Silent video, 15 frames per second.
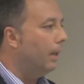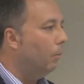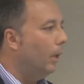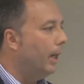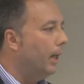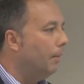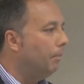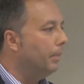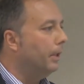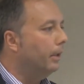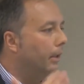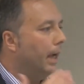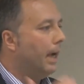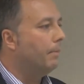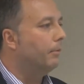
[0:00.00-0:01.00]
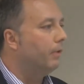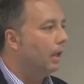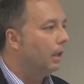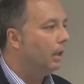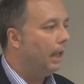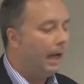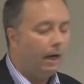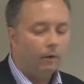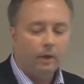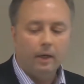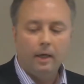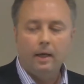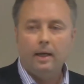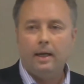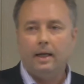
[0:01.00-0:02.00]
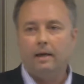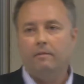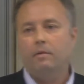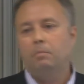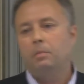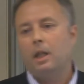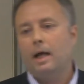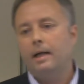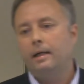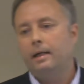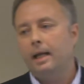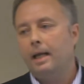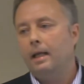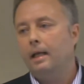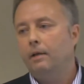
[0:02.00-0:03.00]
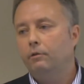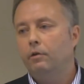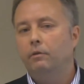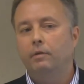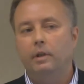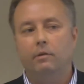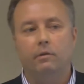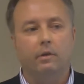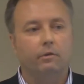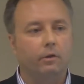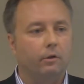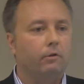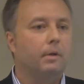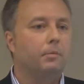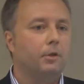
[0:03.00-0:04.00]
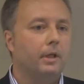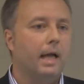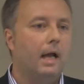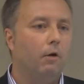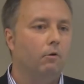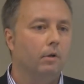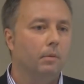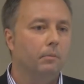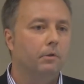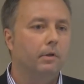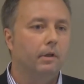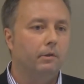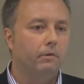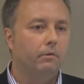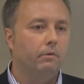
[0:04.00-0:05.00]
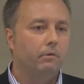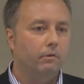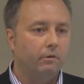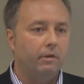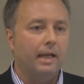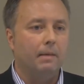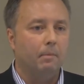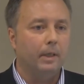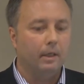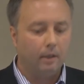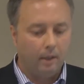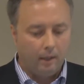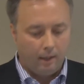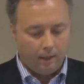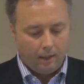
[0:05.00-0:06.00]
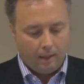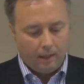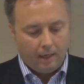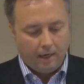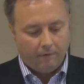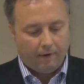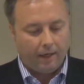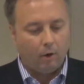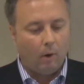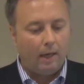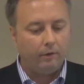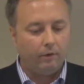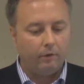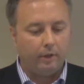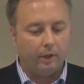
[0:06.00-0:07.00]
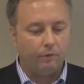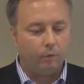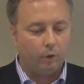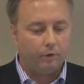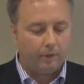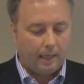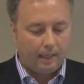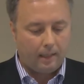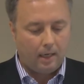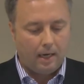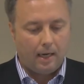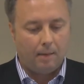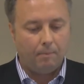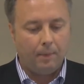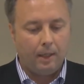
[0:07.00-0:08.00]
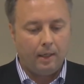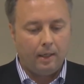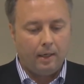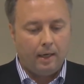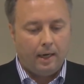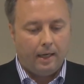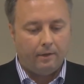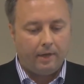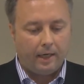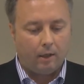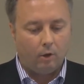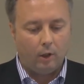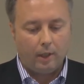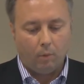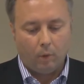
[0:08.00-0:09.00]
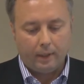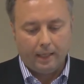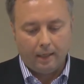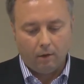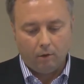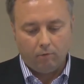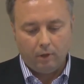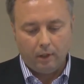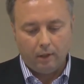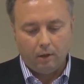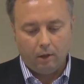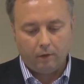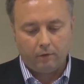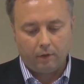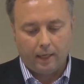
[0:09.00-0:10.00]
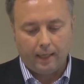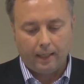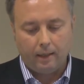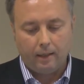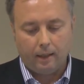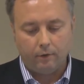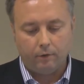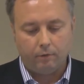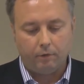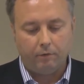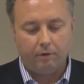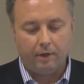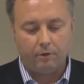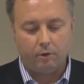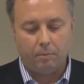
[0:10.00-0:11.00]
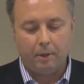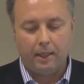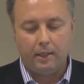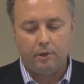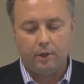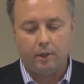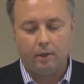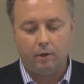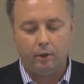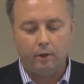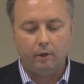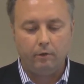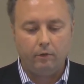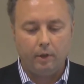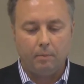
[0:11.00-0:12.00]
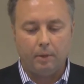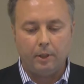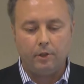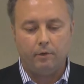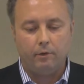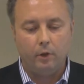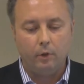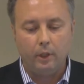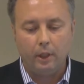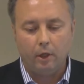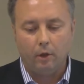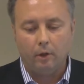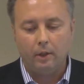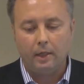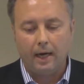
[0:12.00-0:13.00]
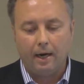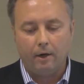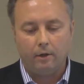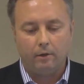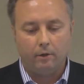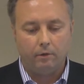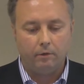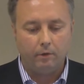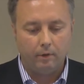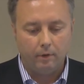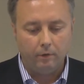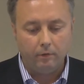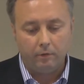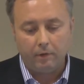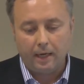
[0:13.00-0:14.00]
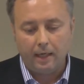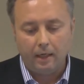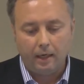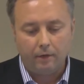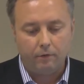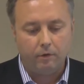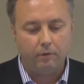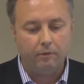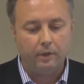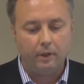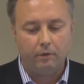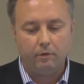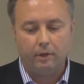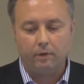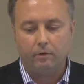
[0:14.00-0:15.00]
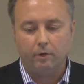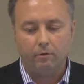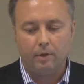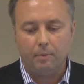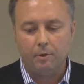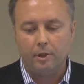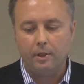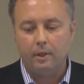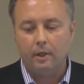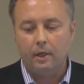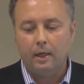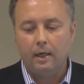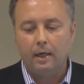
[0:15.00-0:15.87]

gateway up in Amazon Cloud, and I've applied an AES 256 encryption algorithm to this statement. If I go out to salesforce.com, and take a look at what that really looks like, I'll just refresh the page here, you're going to see a bunch of unicoded characters. This is AES-256 encryption,